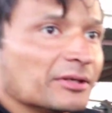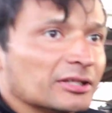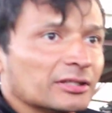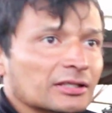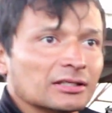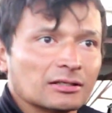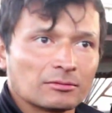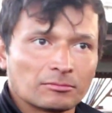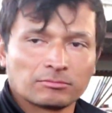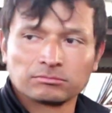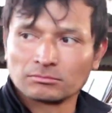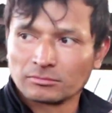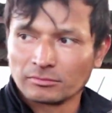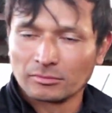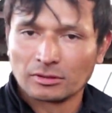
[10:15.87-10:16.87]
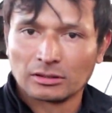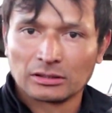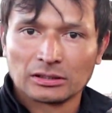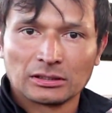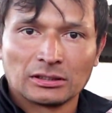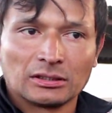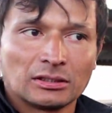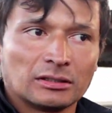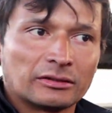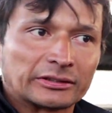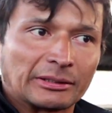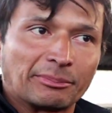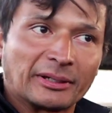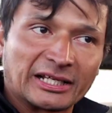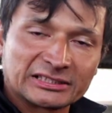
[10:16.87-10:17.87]
I mean the
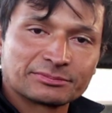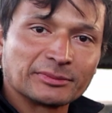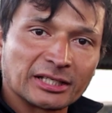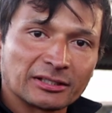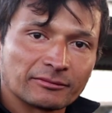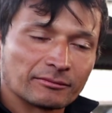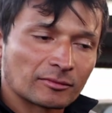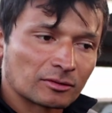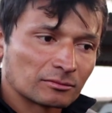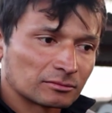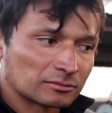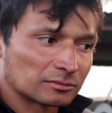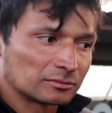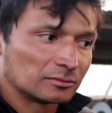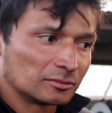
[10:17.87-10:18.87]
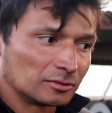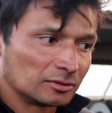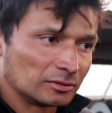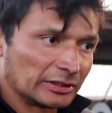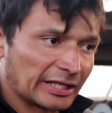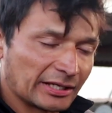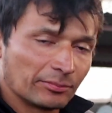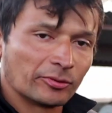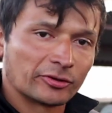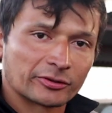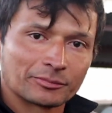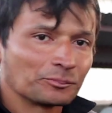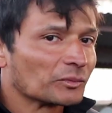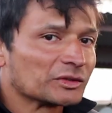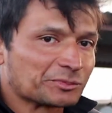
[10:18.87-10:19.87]
replacement
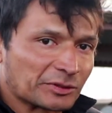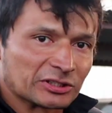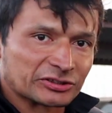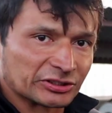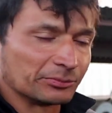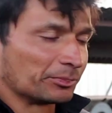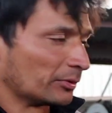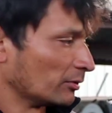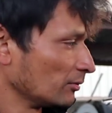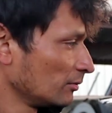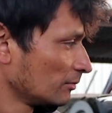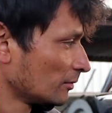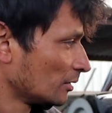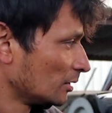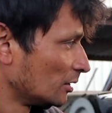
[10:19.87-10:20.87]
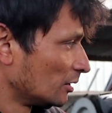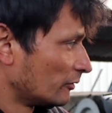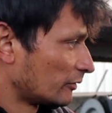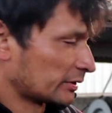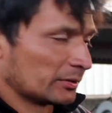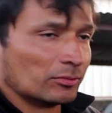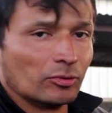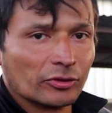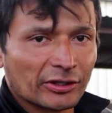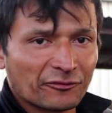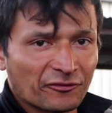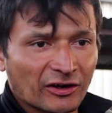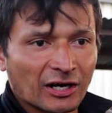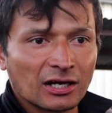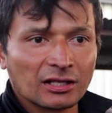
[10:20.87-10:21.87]
labor is pretty simple. Remove
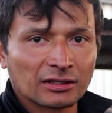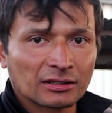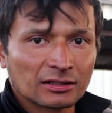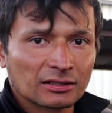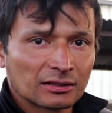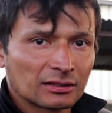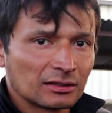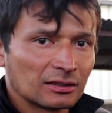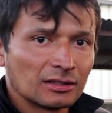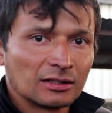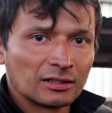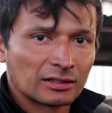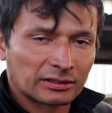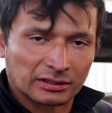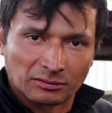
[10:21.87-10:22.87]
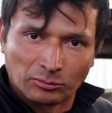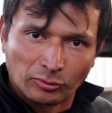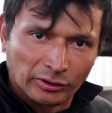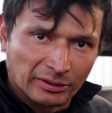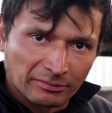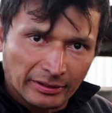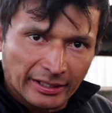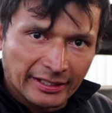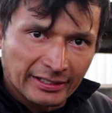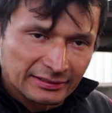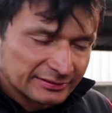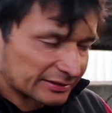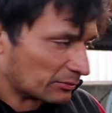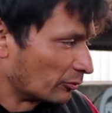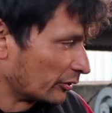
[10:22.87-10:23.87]
the fan, remove the
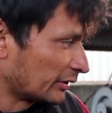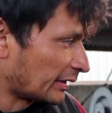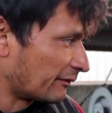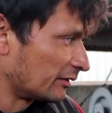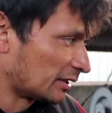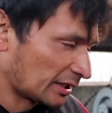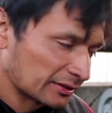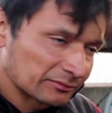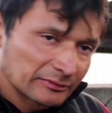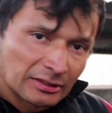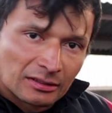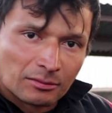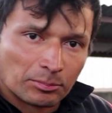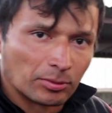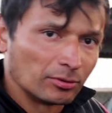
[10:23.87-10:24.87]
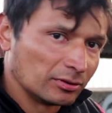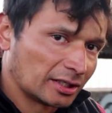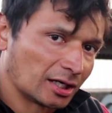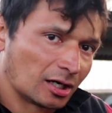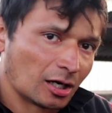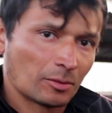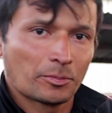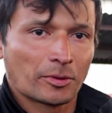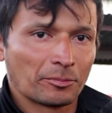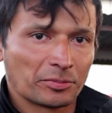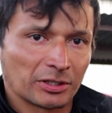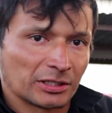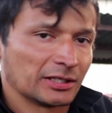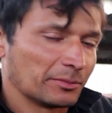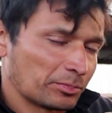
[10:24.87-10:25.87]
blades, remove everything, pull the hub
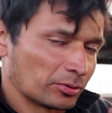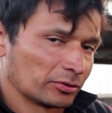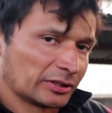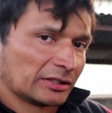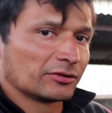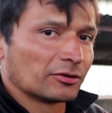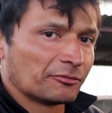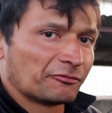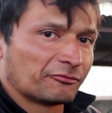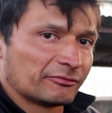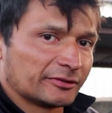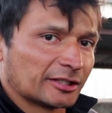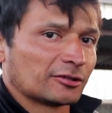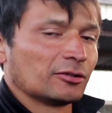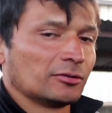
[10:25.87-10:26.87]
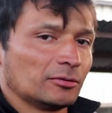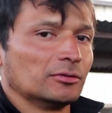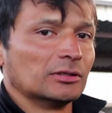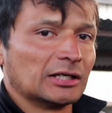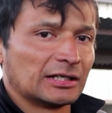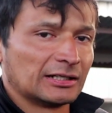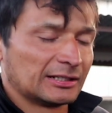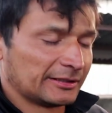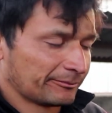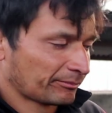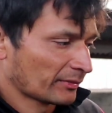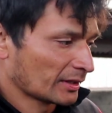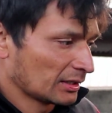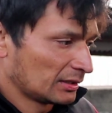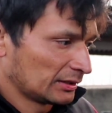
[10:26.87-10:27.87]
completely, plug the new the new uh,
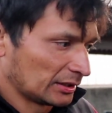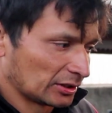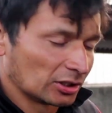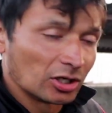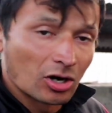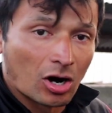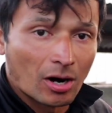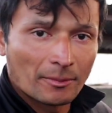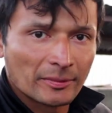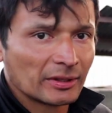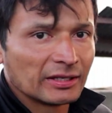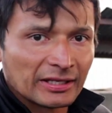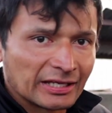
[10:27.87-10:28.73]
the new hub.